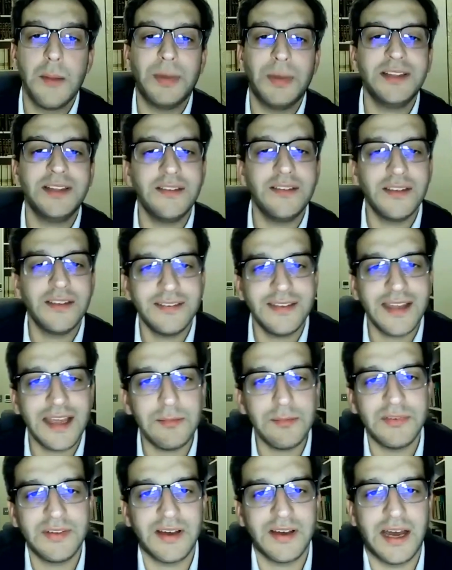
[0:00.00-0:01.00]
But at the
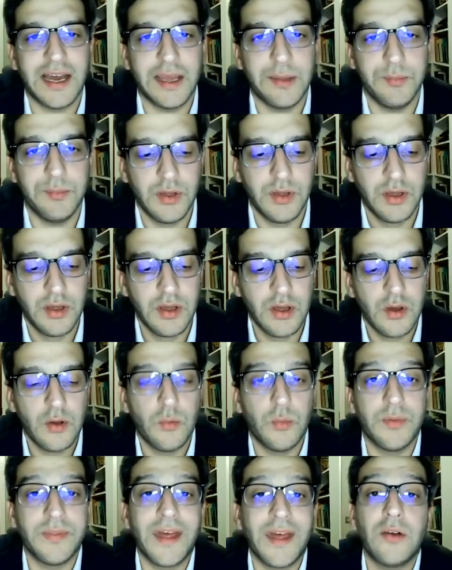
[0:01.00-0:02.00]
same time,
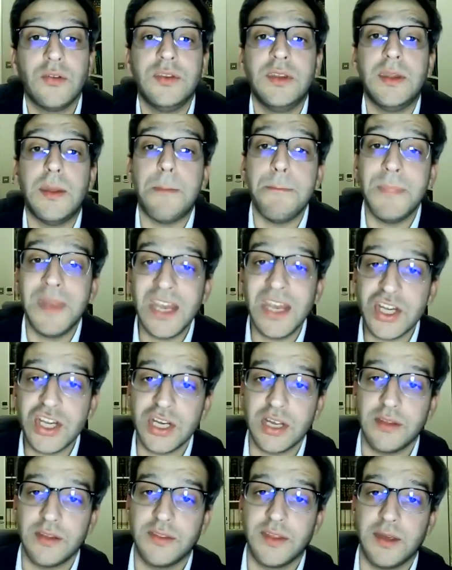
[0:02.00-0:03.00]
without
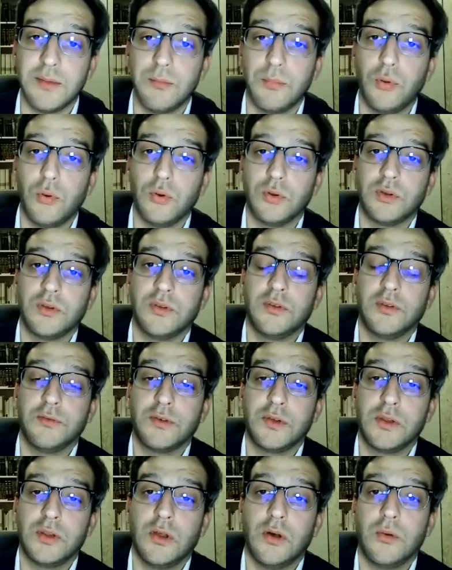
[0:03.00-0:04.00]
diminishing the importance
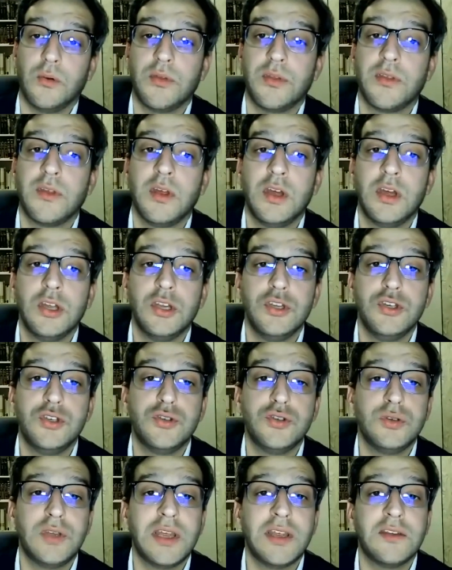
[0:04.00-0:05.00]
of clothes,
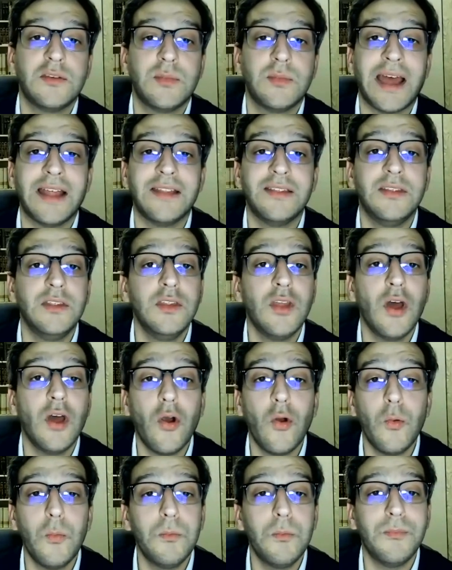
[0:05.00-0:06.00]
Judaism had
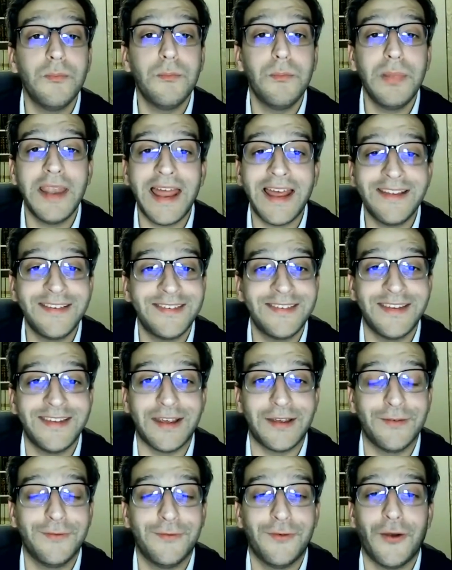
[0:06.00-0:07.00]
no
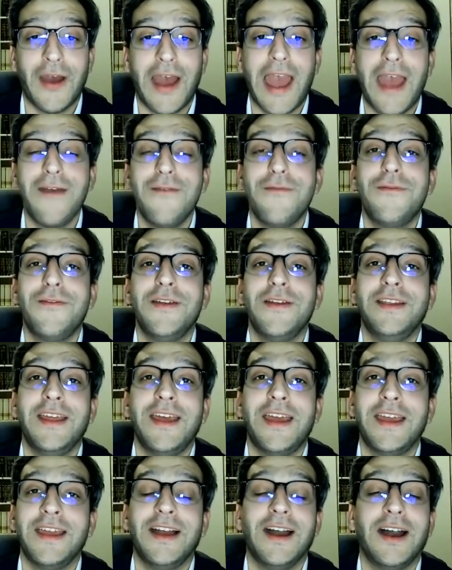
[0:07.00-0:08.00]
blessing for
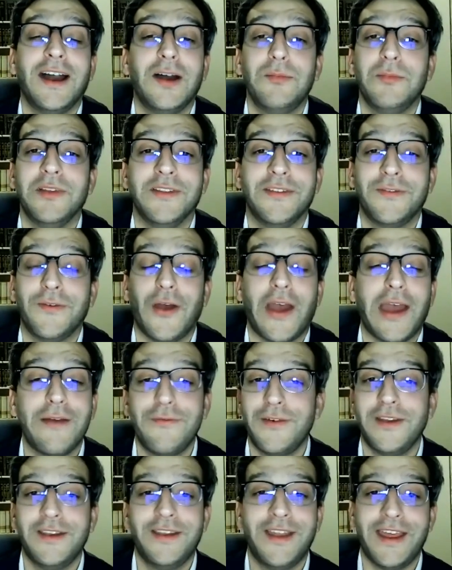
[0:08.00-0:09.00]
everyday garments, for
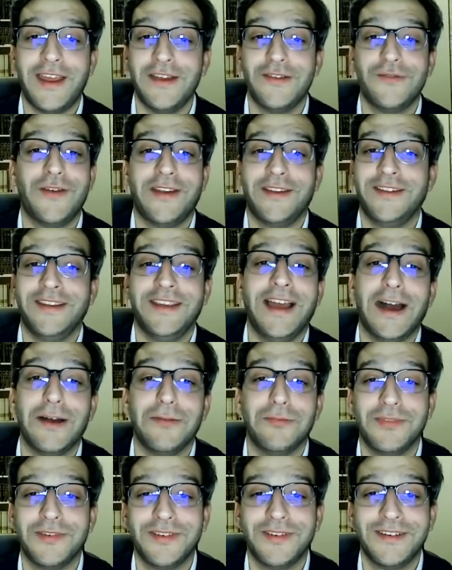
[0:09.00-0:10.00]
everyday dressing
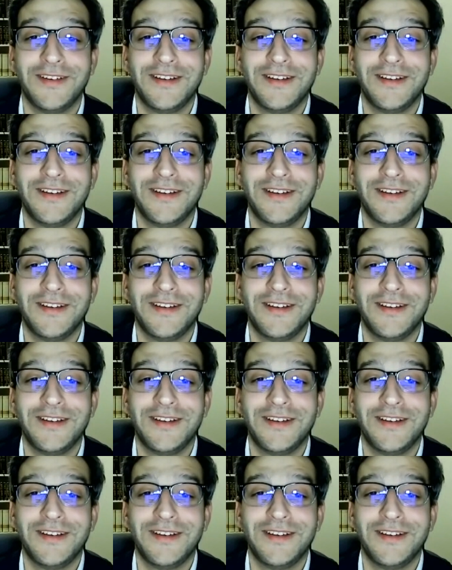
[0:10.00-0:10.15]
up.